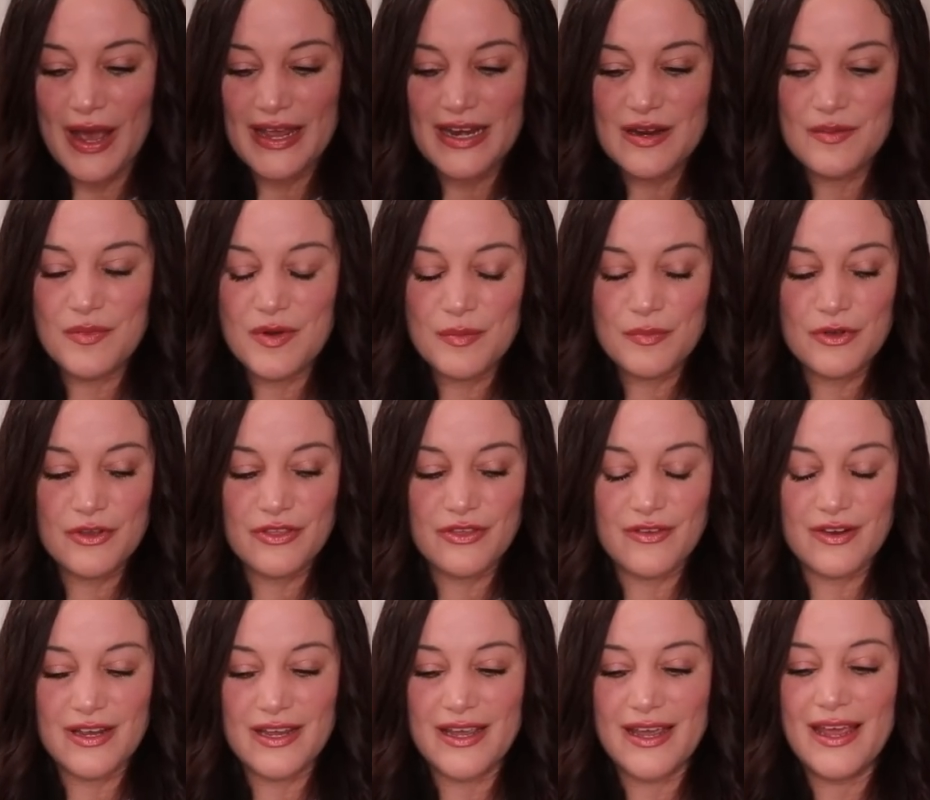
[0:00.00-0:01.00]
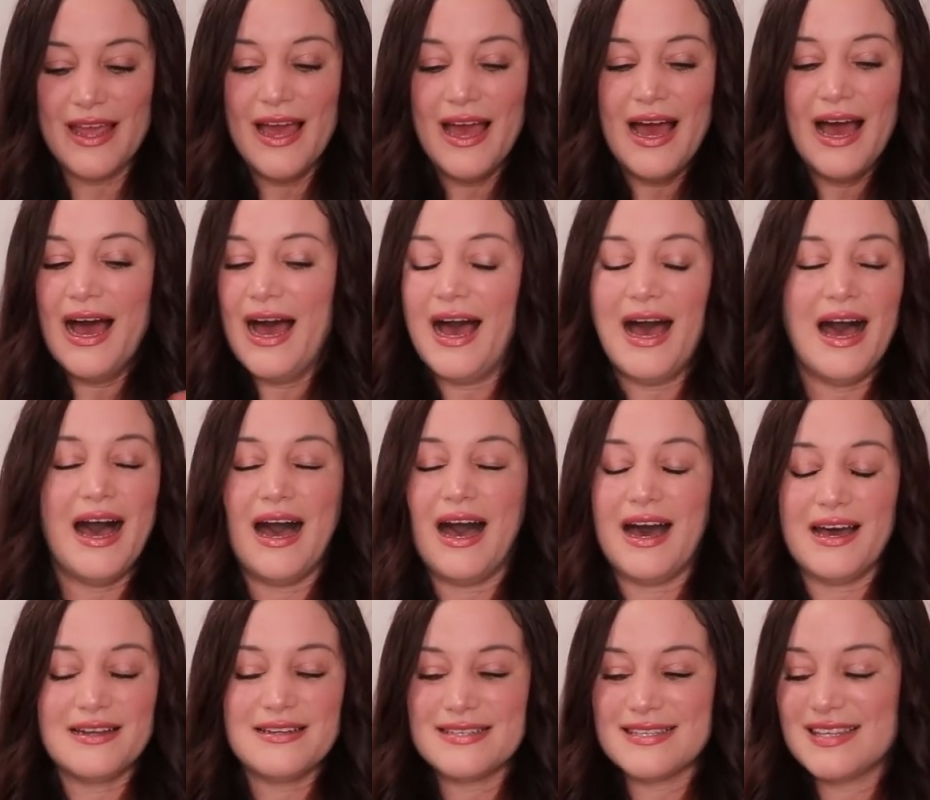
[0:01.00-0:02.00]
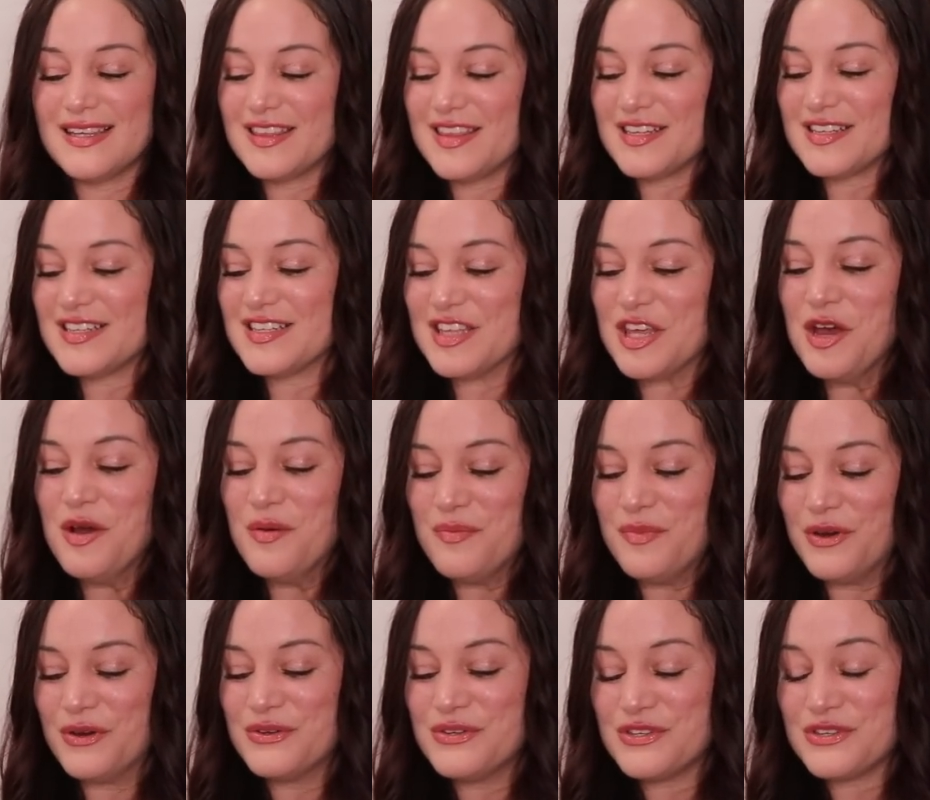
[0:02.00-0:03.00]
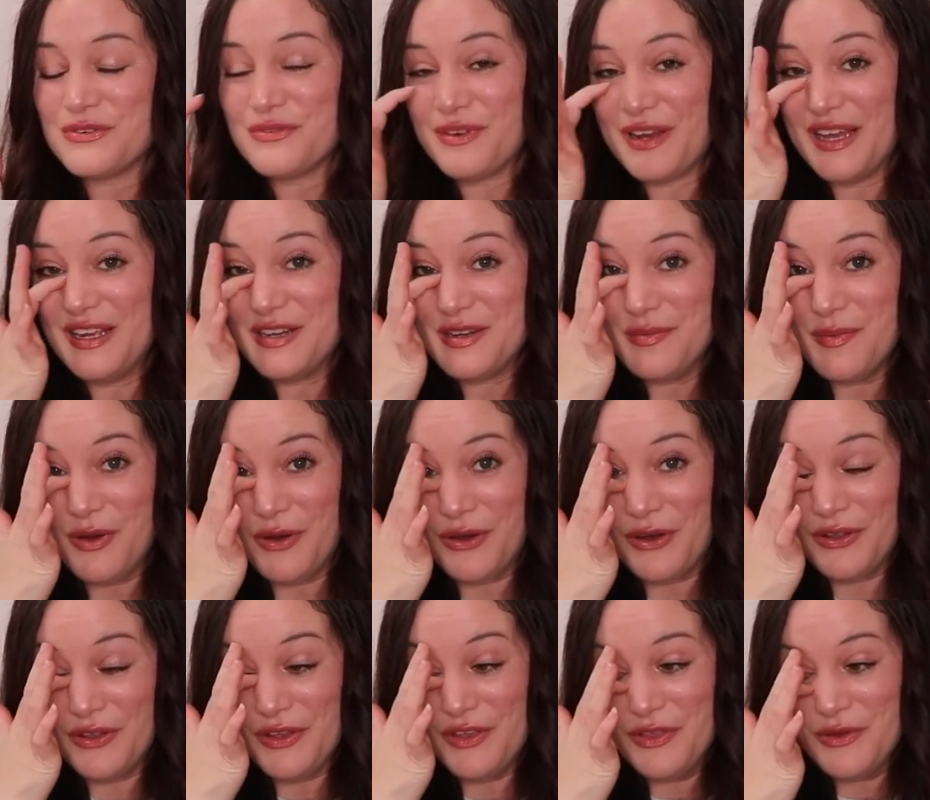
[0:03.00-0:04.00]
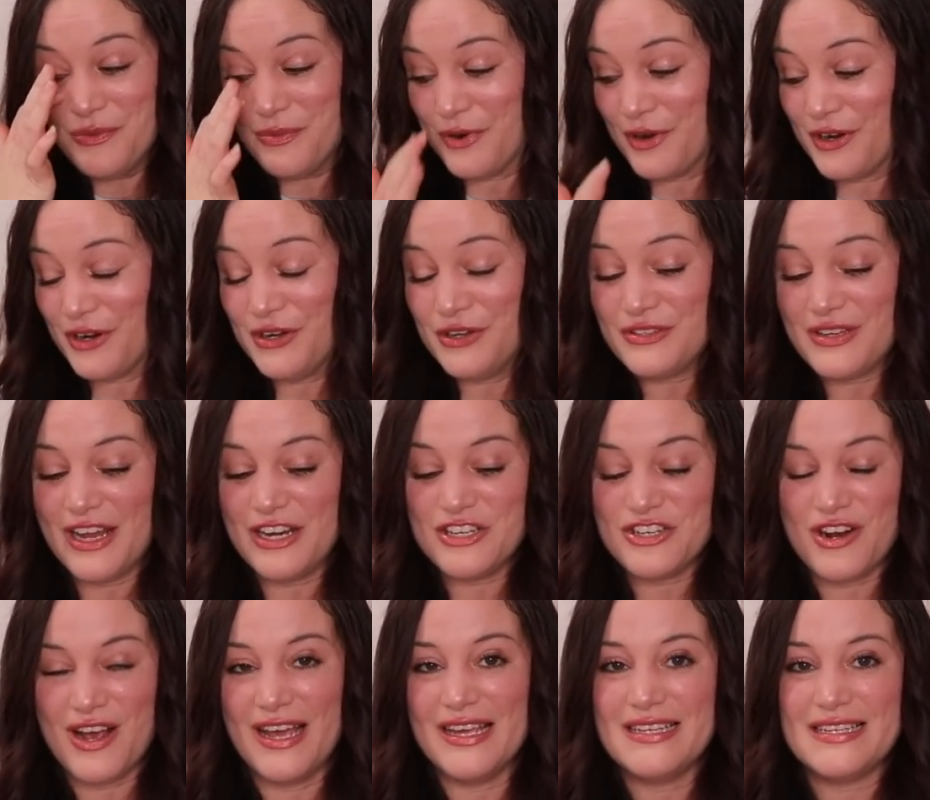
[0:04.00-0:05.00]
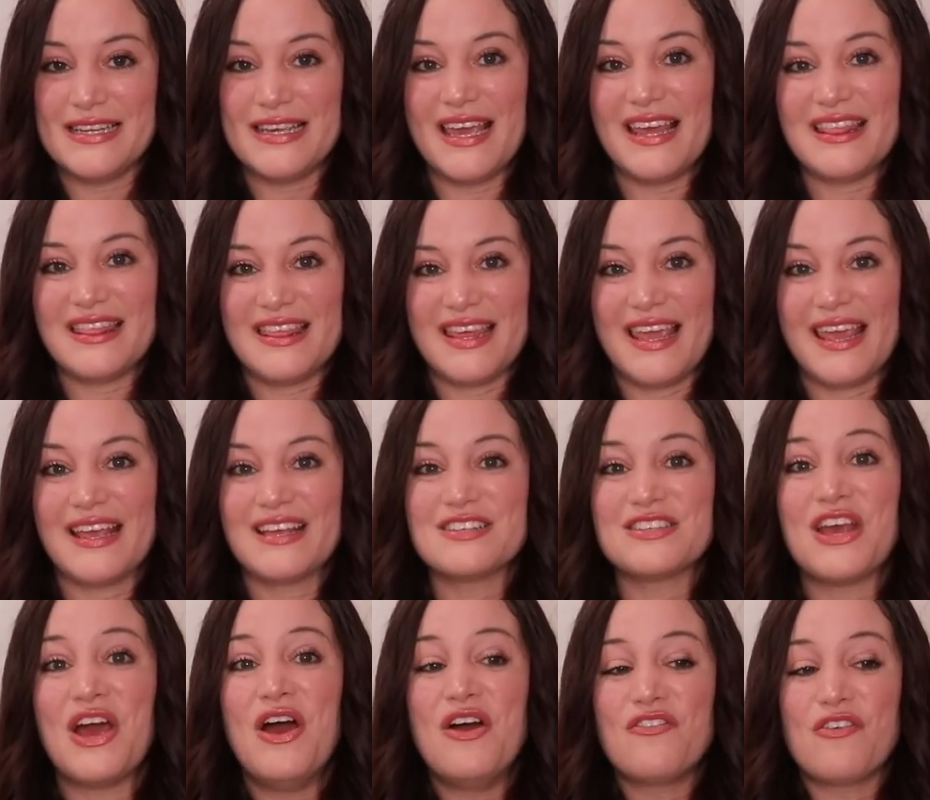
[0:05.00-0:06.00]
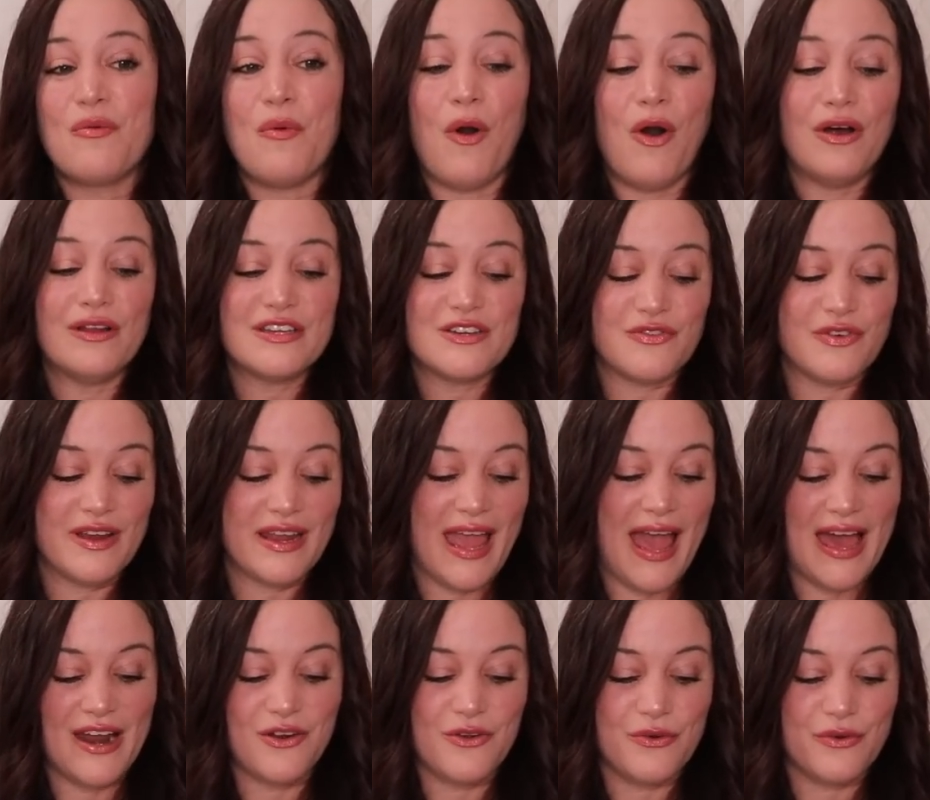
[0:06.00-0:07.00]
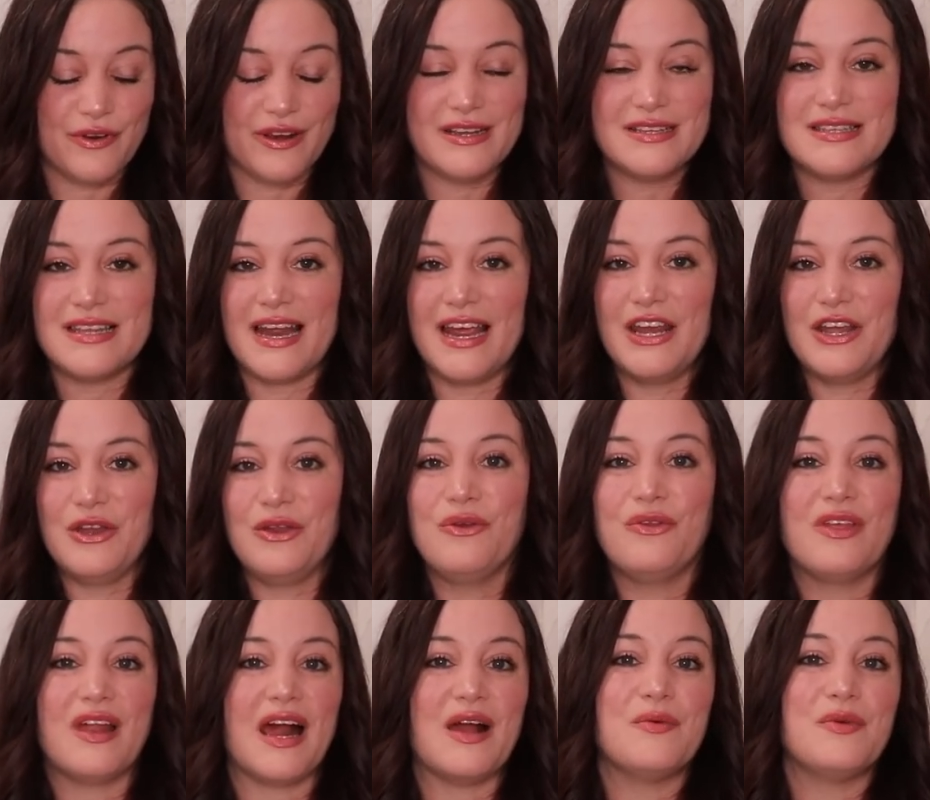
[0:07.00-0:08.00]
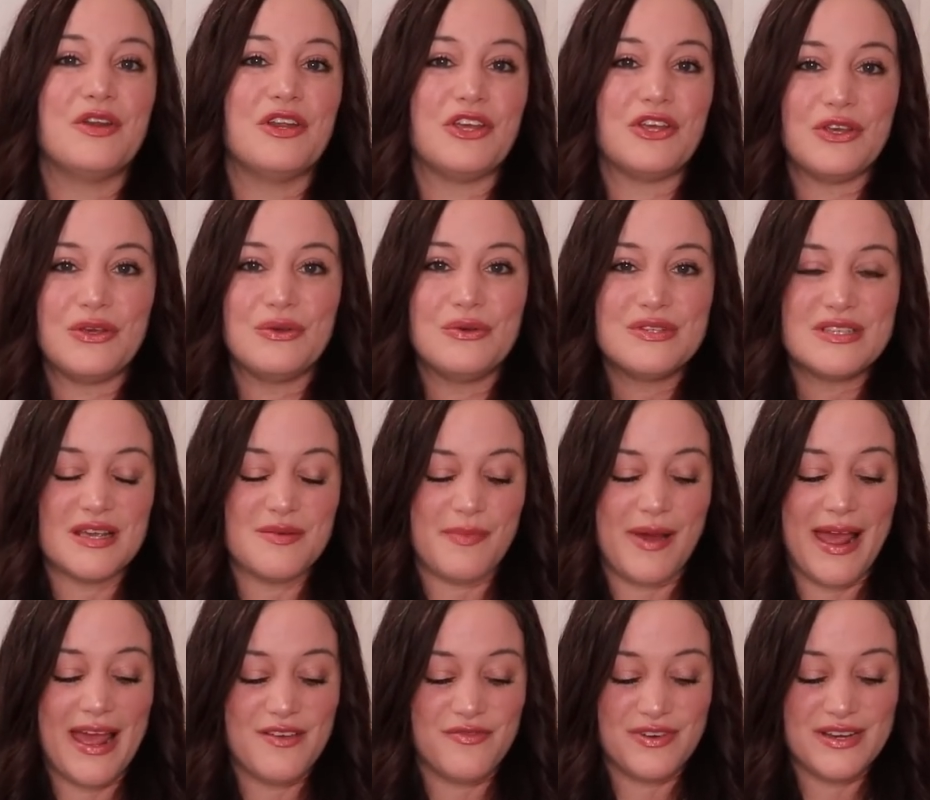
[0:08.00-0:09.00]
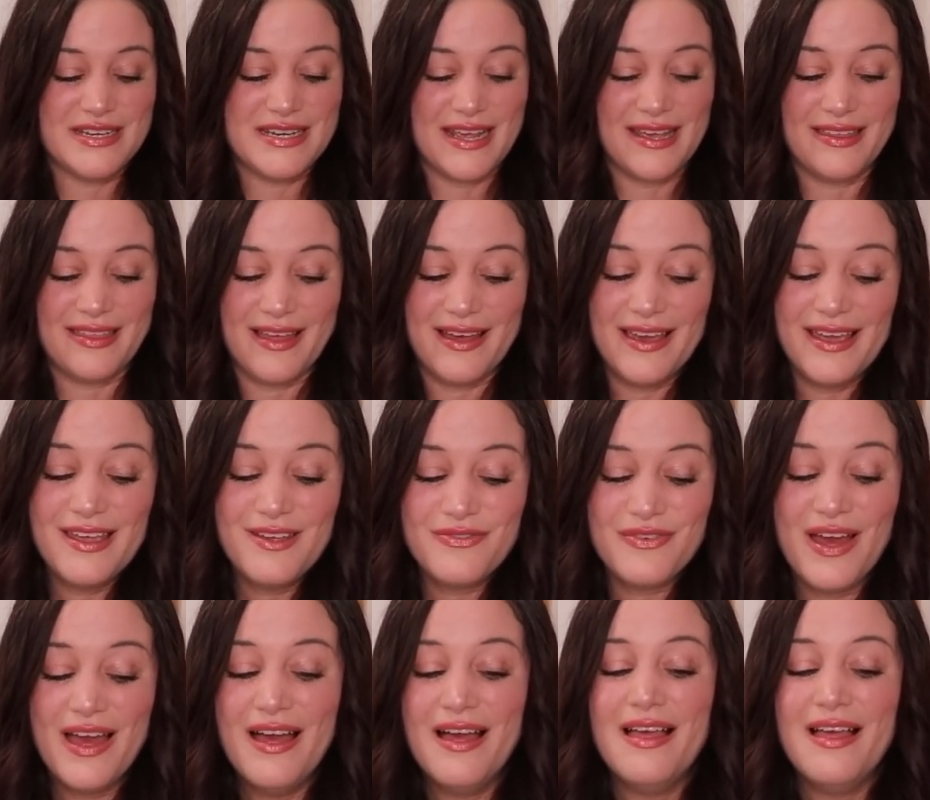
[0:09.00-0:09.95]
Item number three, honestly this is the most random haul in the world i tried to get things from all different categories that i knew that i would use in my everyday life